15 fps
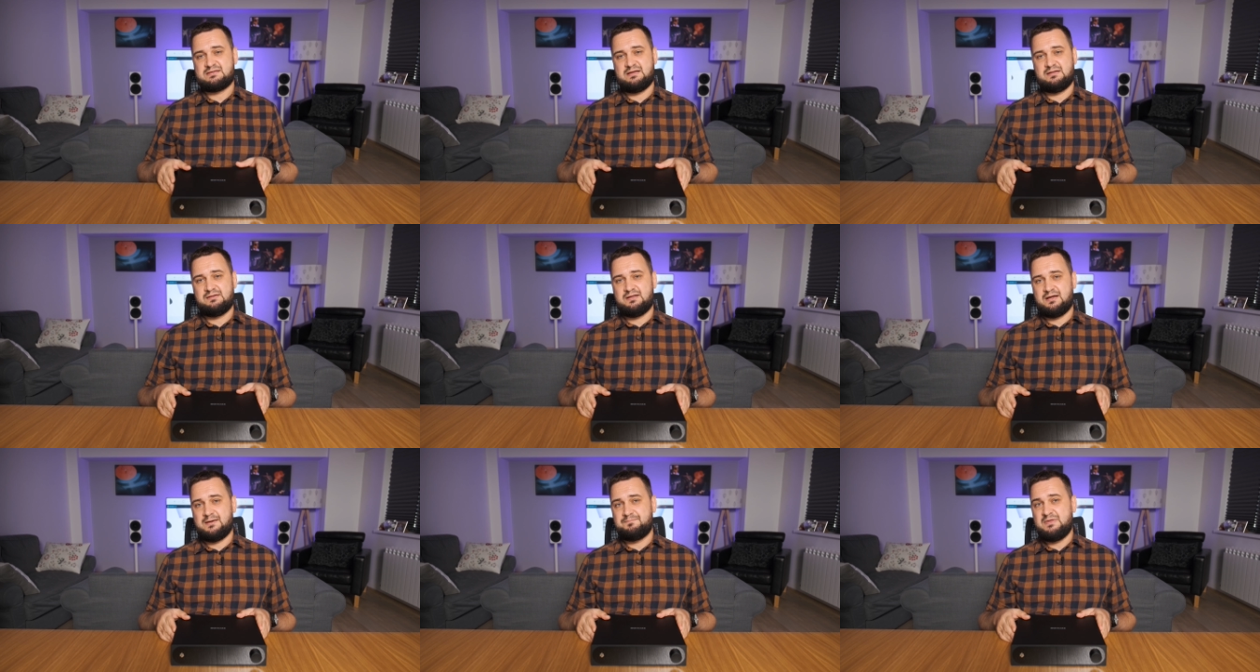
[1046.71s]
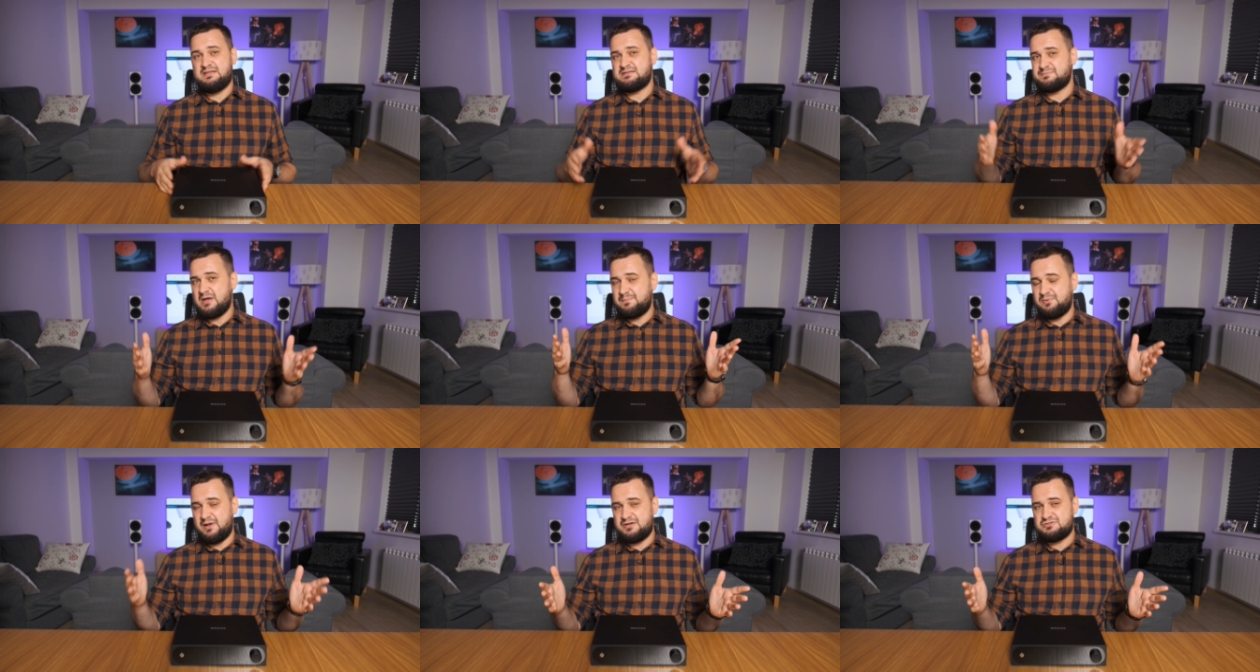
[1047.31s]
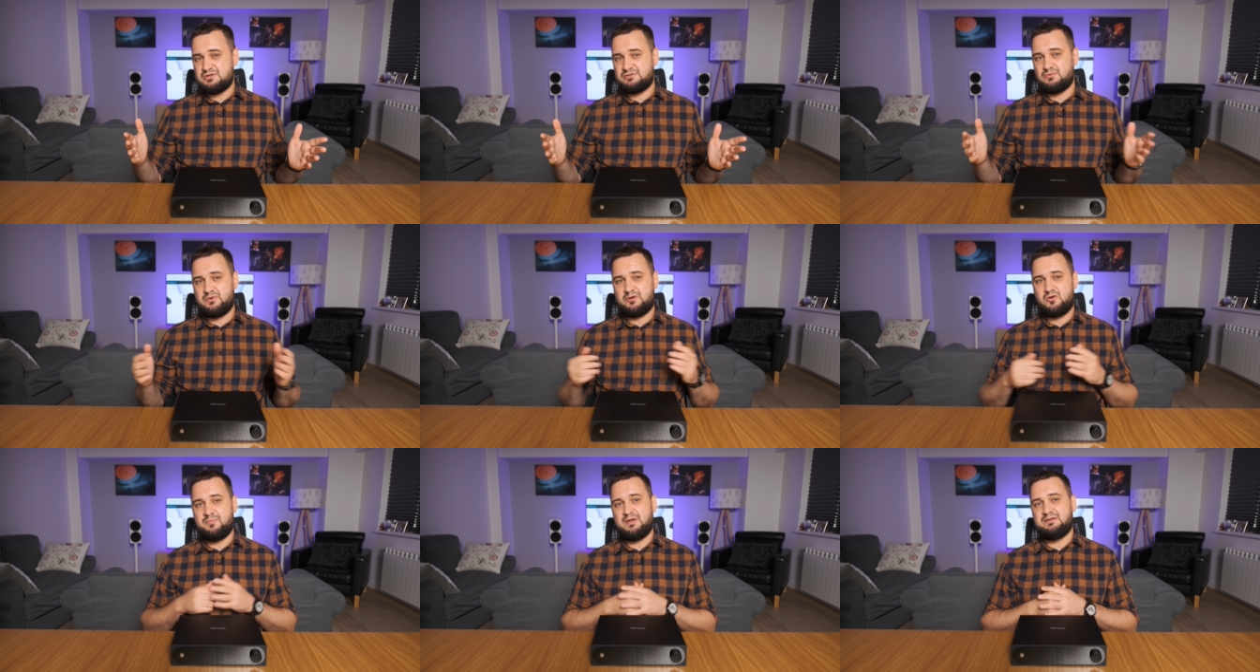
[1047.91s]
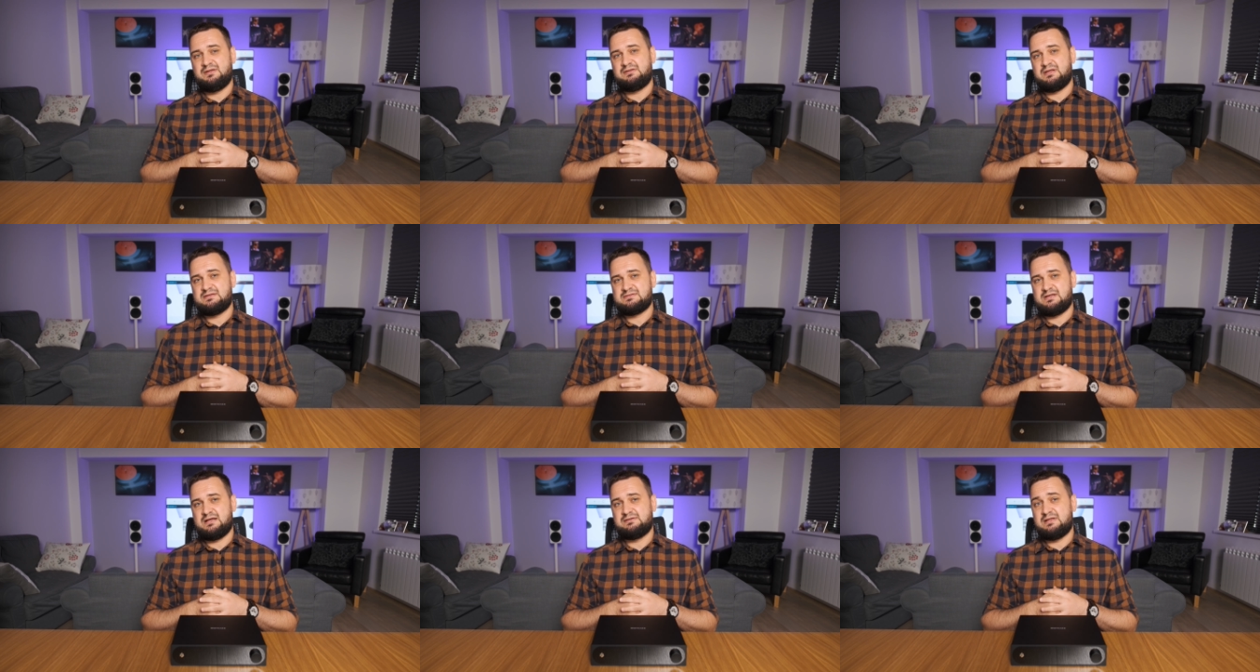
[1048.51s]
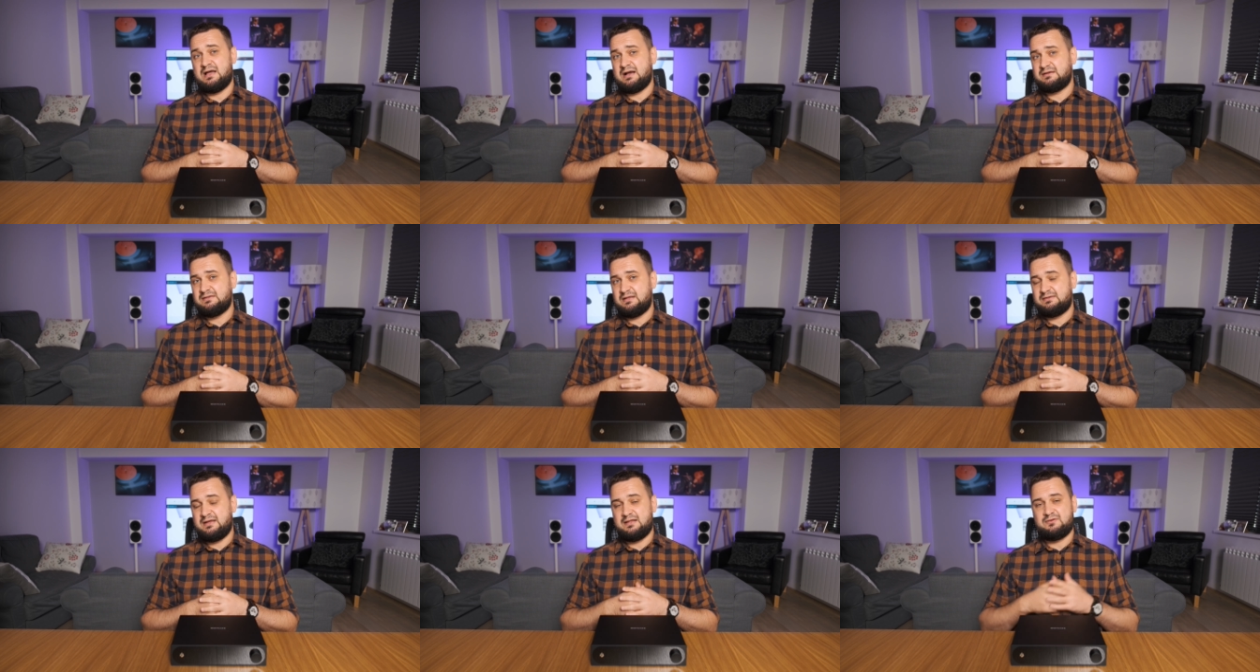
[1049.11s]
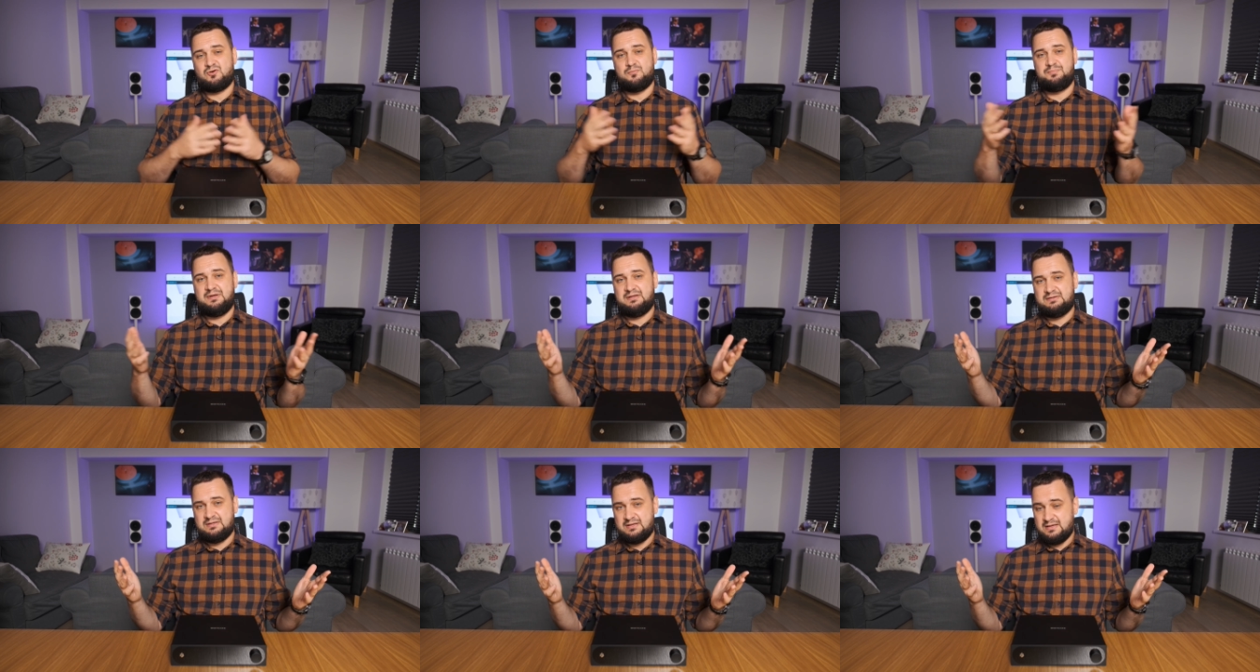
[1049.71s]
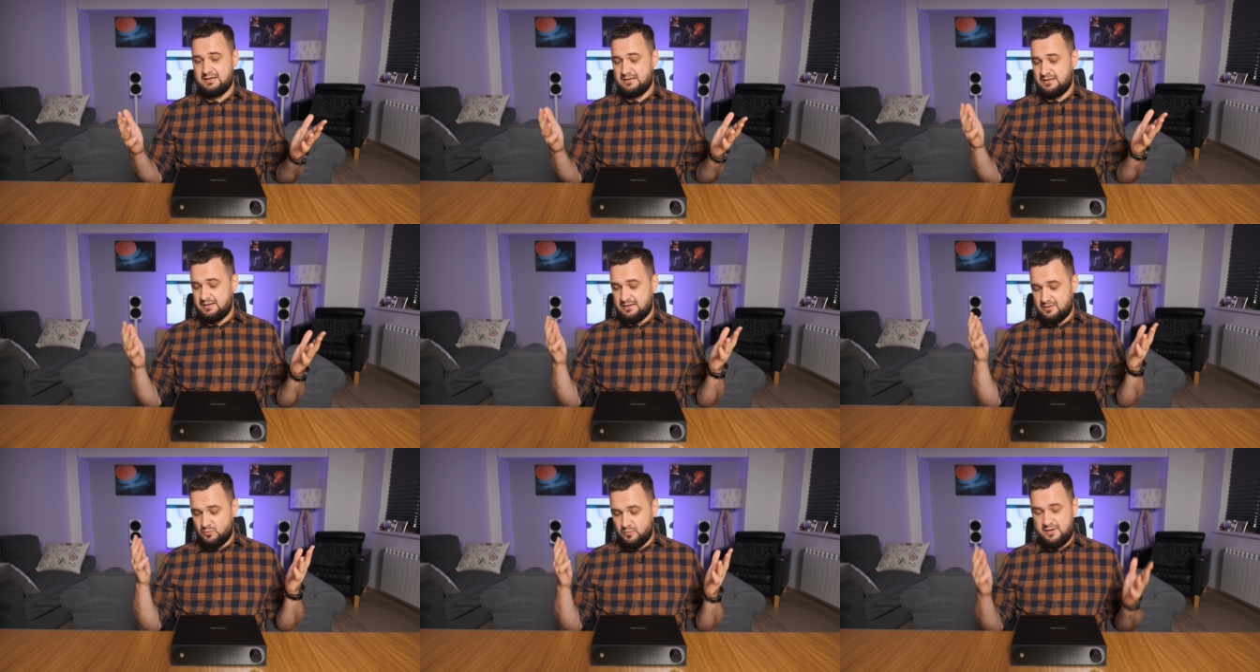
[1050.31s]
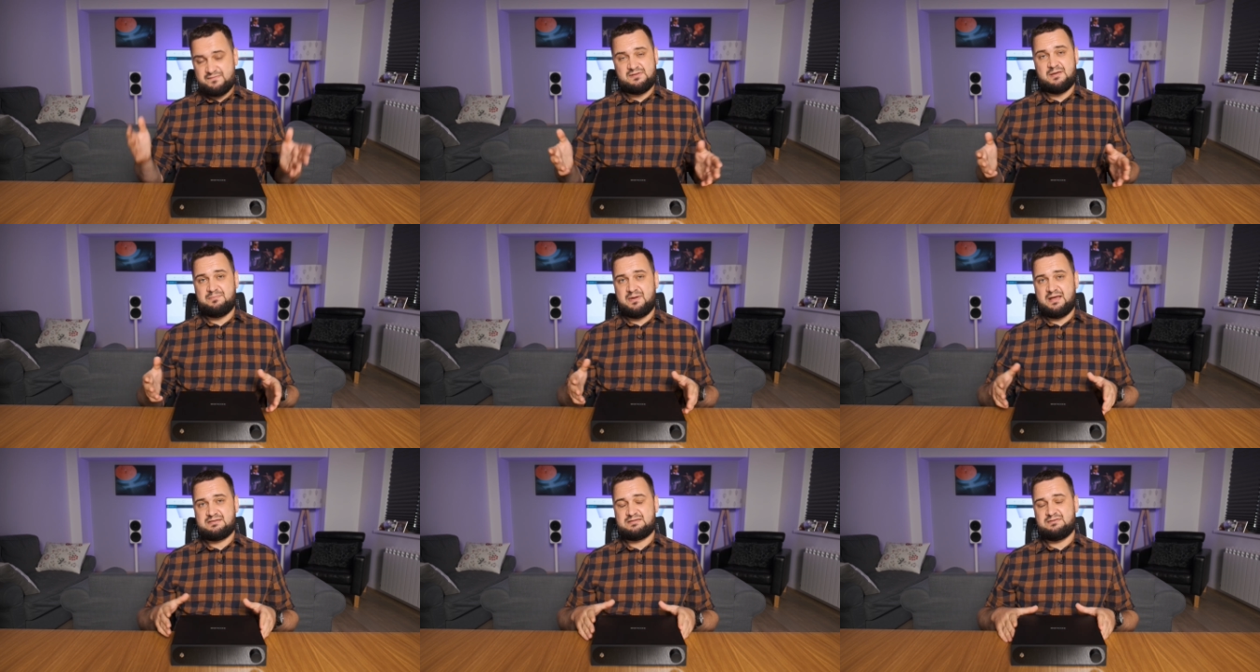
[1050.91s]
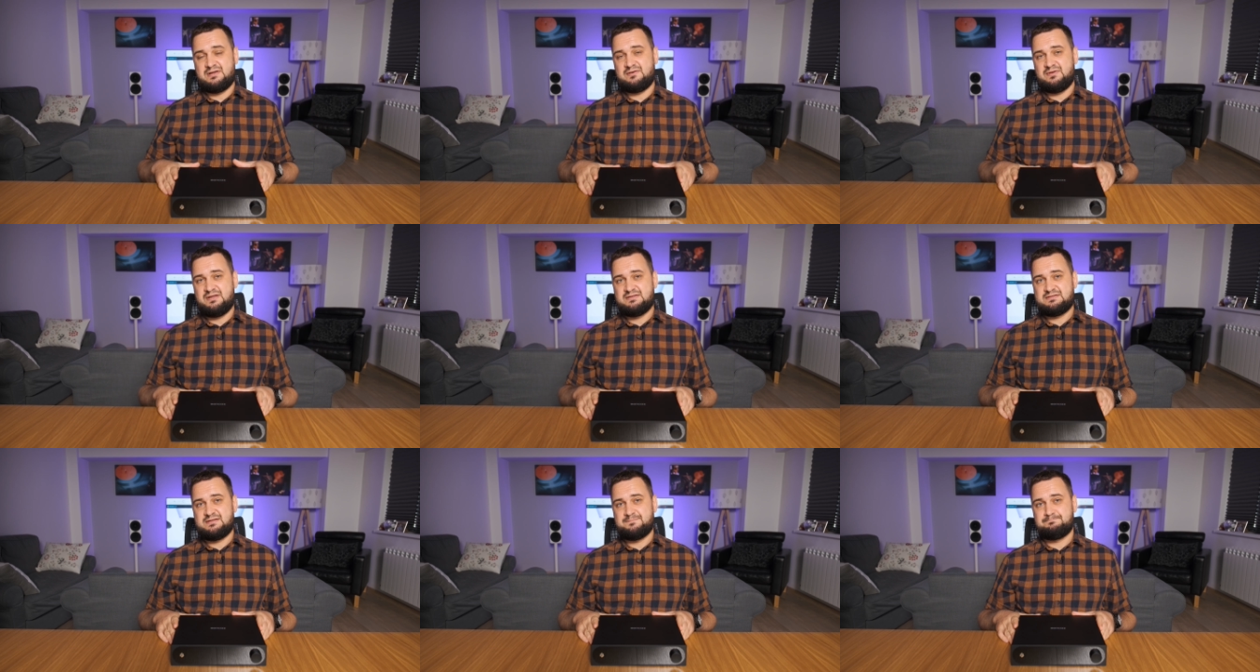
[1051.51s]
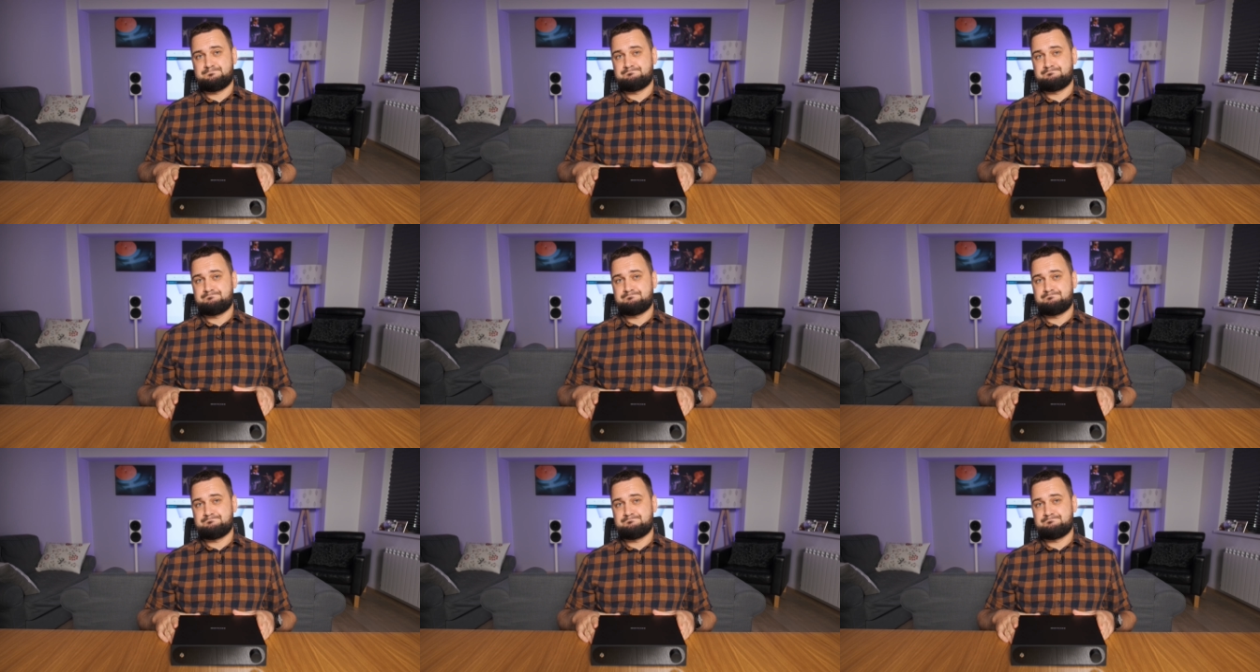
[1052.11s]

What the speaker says: and it's my pleasure to recommend it as a DAC that can compete with the best there is.